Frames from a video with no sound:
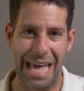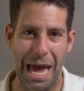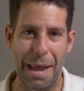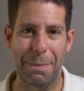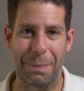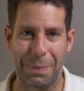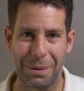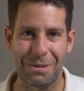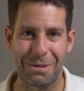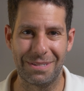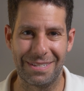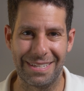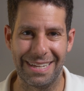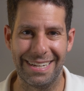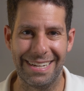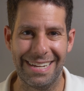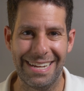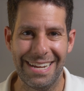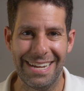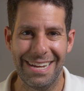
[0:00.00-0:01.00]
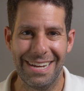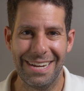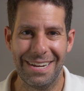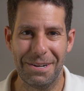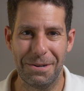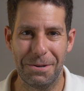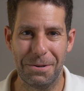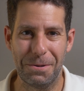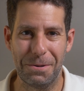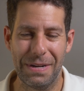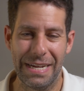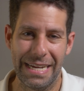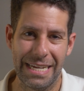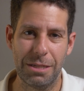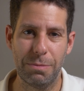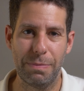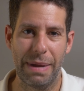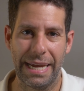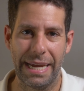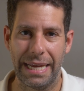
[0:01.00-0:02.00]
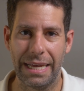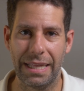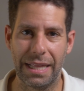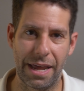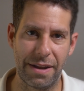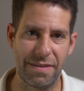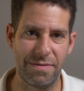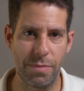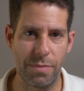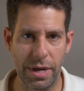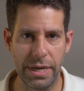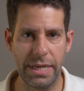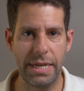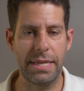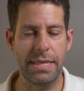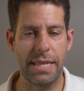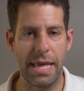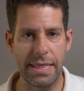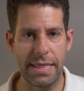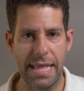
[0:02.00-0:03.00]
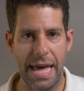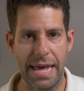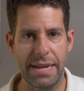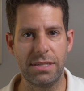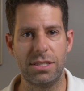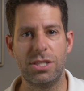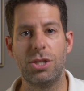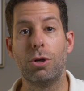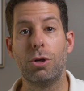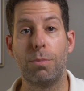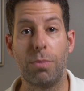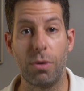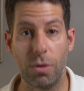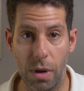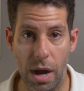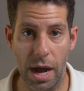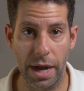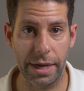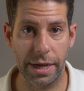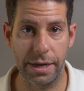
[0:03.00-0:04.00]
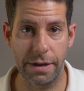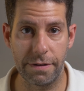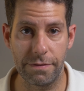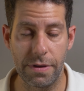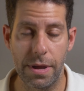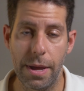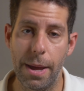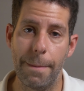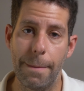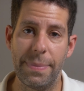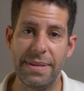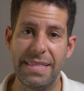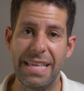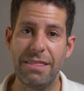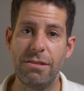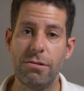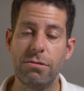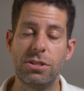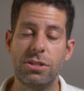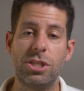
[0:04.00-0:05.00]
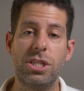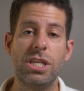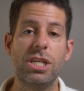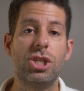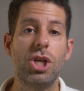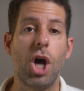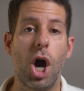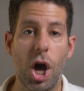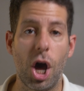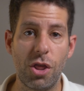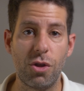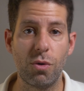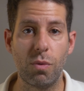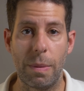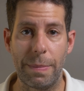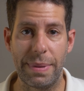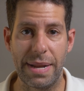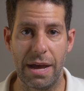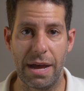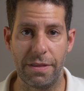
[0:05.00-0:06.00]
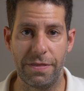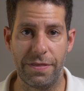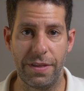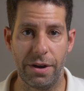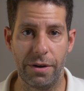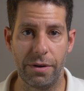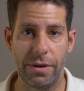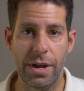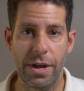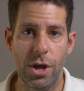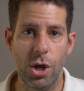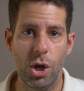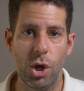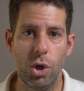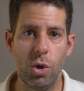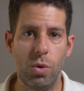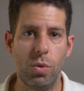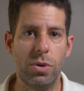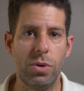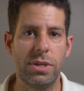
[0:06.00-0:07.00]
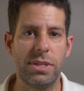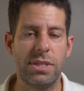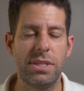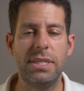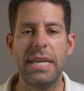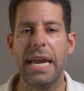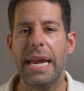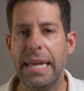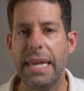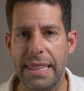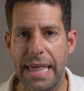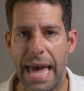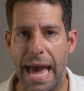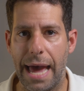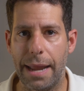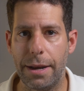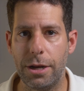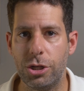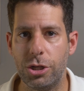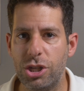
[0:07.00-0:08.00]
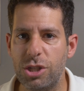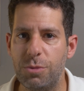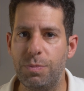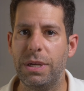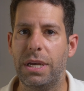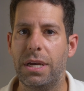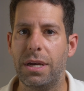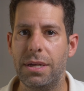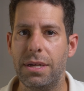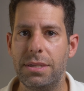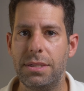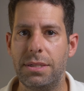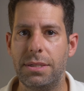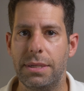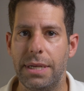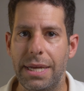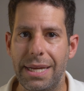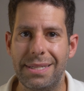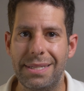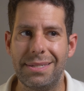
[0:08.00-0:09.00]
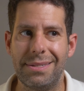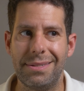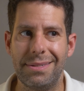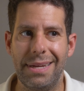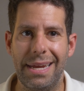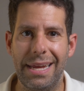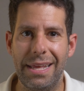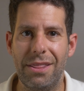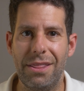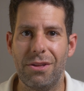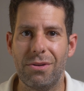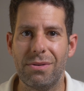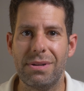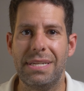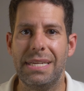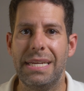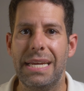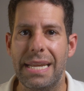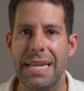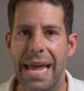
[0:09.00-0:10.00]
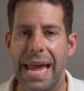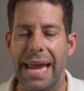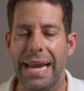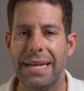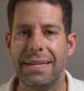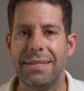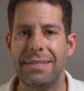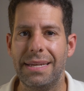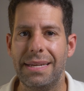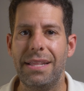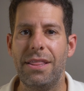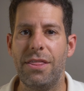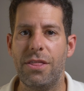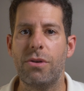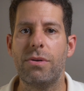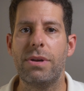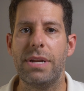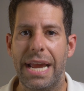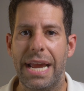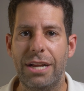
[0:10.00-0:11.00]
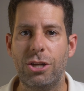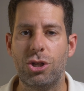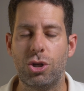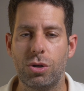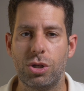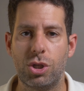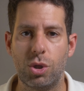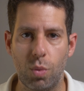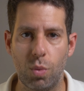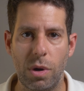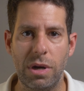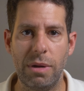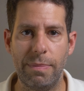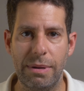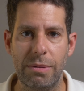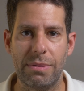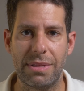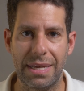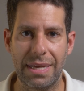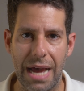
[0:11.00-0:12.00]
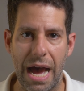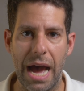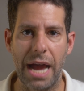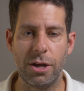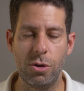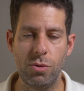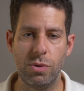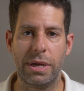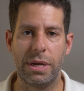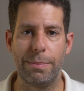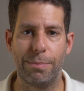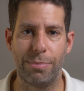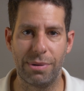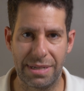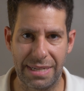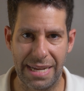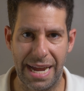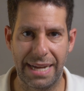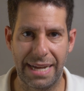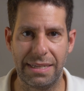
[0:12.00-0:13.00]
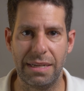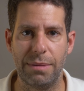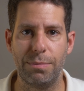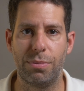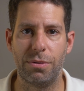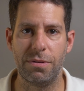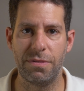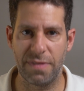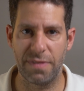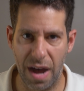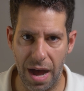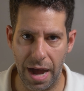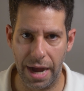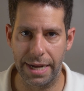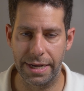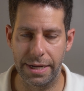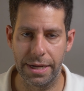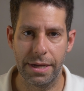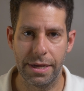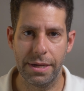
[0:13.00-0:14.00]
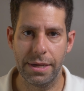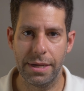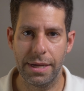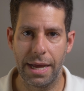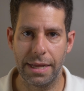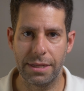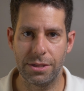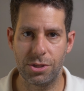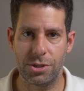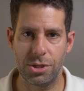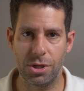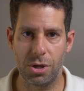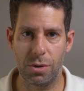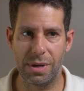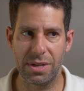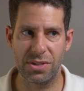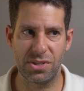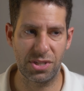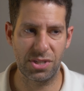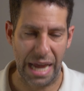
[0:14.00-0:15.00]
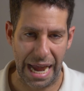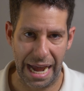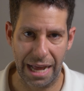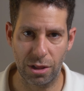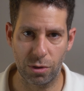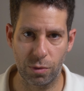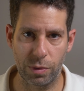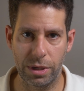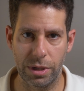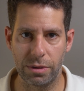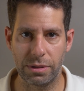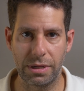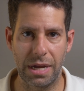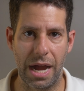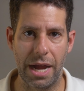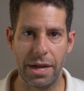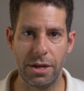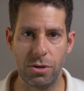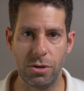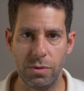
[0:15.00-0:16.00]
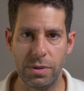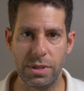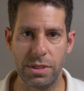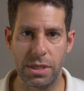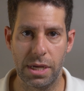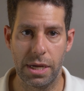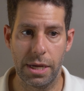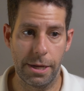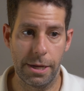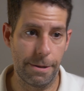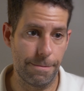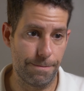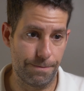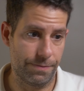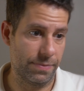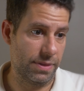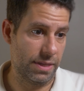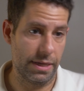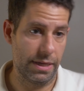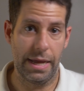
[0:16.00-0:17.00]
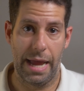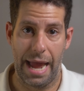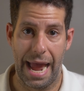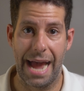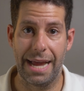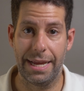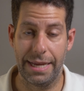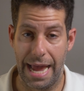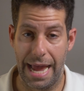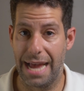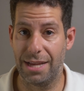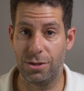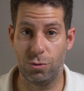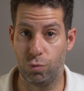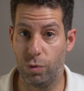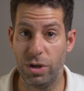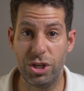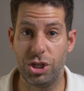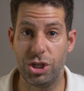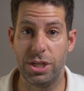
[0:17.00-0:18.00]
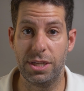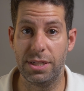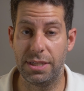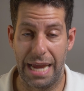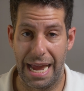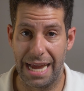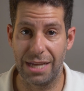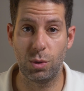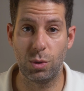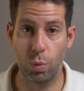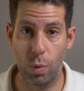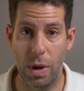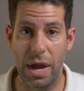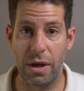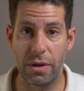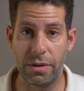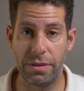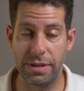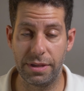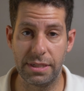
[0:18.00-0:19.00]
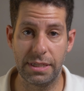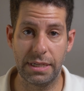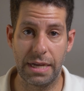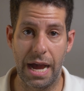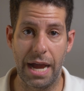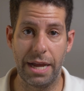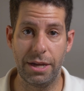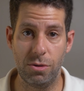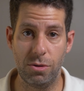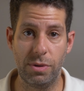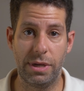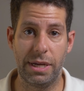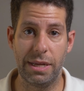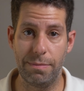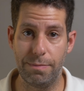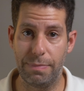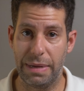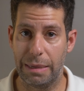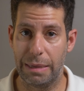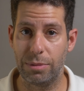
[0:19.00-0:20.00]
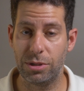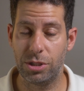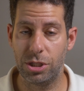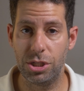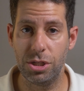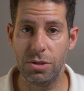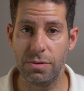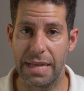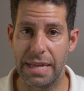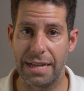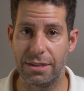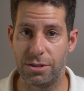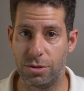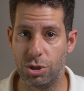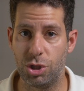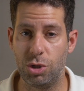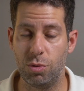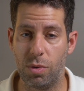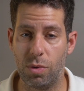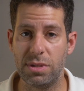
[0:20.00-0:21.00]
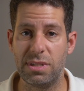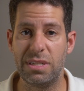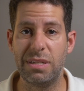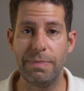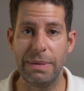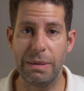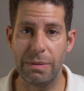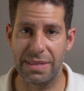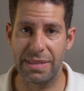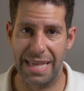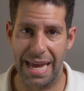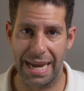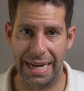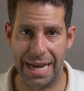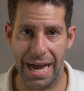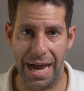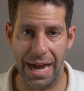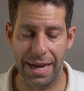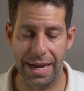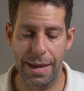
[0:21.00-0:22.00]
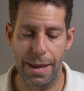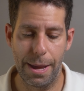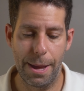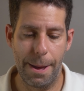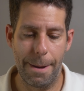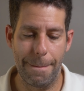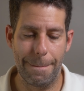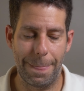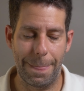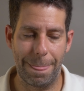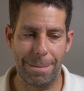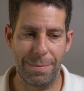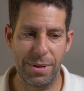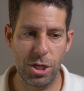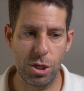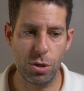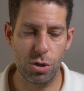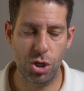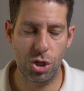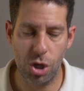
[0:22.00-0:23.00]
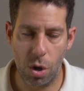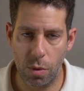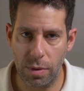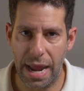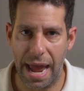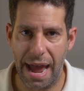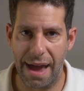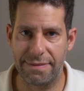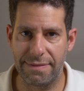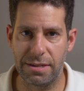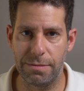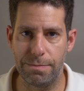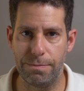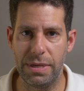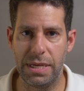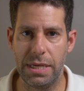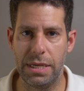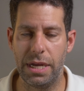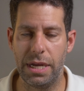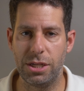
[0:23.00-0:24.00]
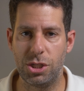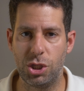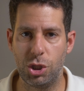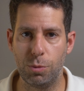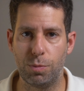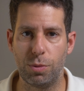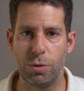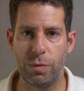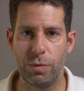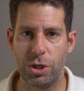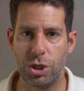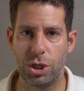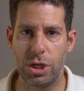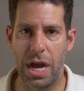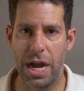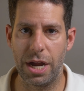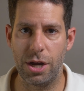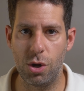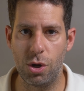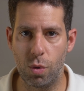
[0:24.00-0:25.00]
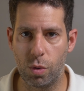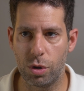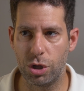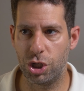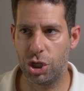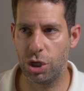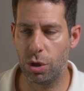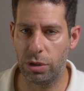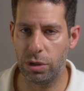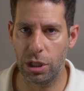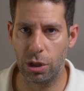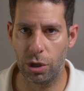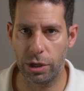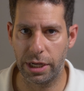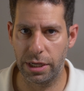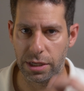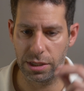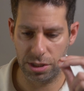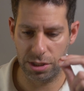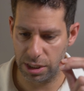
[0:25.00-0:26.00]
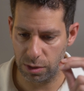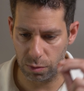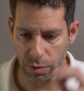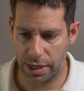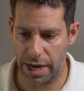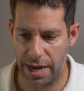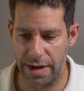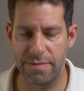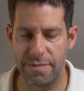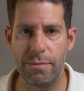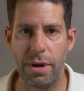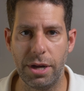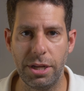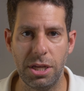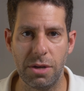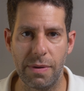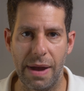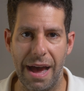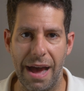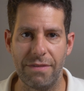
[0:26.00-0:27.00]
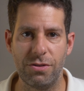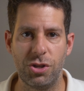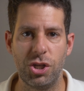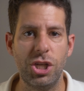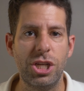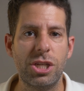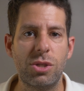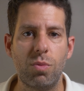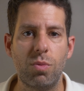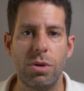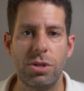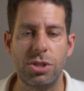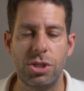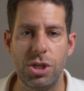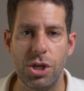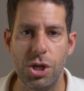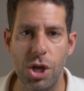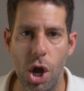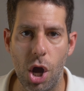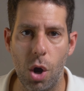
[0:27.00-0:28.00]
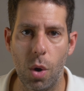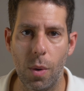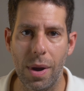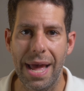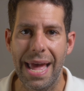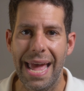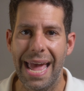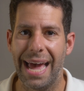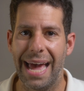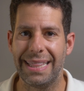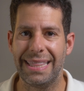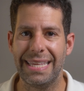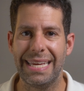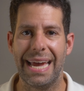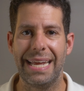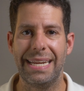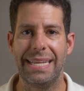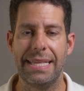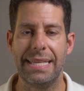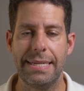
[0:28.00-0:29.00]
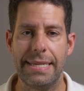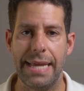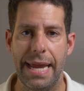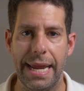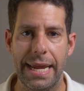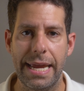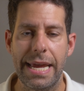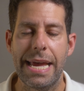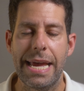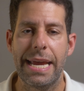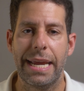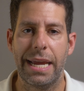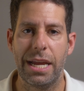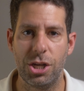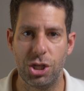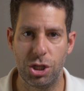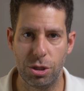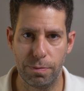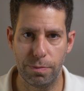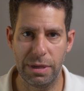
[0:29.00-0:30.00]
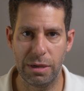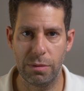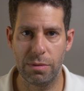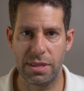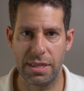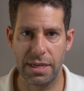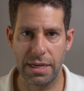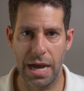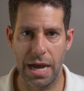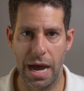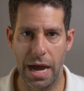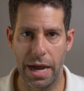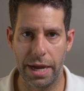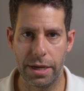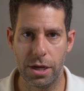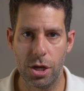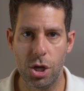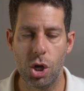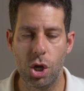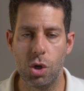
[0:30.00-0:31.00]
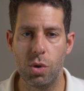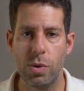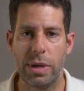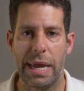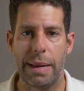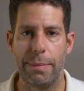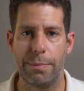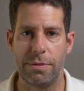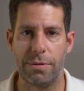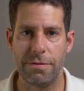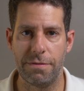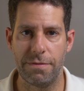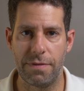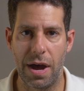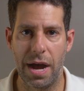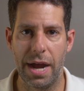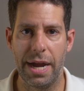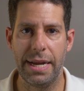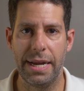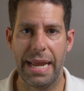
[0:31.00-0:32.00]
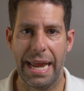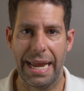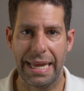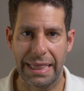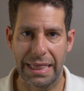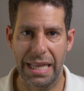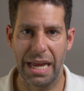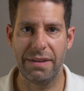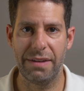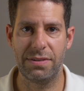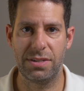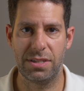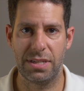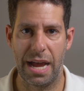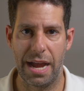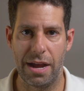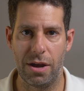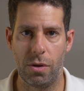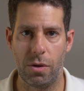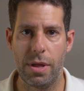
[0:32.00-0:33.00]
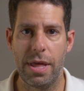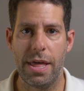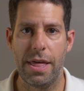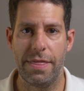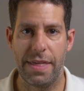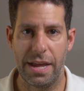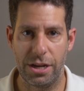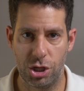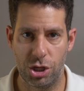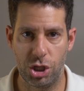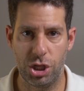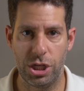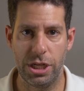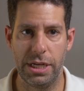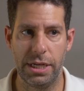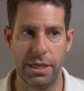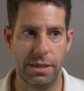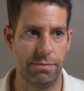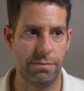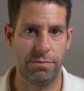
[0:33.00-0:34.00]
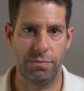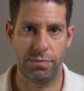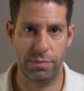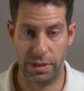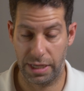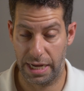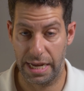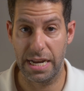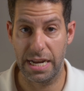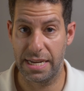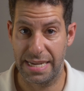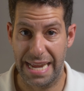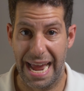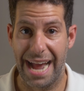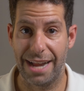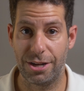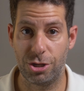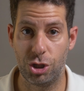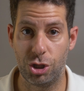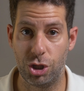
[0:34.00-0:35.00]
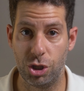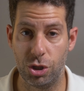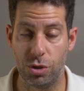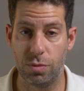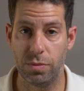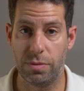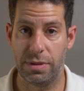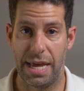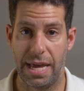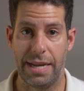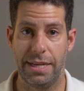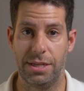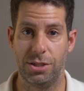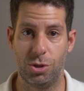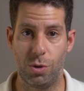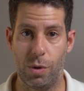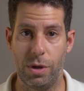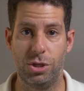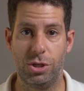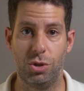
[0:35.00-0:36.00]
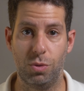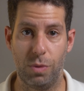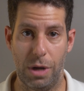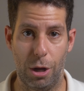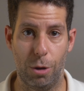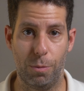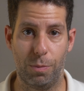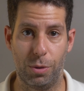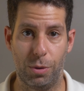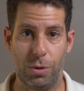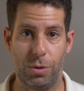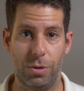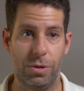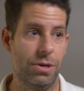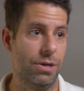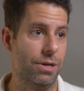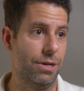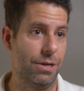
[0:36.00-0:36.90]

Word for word: that person who is making a lot of money, and that is their prerogative. But then there's these other women out there who say that just because it's in their DNA, it's in their nature to want to be with a guy who can protect and provide. And so a salary or a guy who has riches, has wealth, is a guy who can be able to do that. So she wants to be with that guy. But you don't have to be a super rich guy, nor is she only looking to see what kind of money you have. She just wants to know at the end of the day, can she be with the guy who can provide a lifestyle that she can attach to, that is going to help her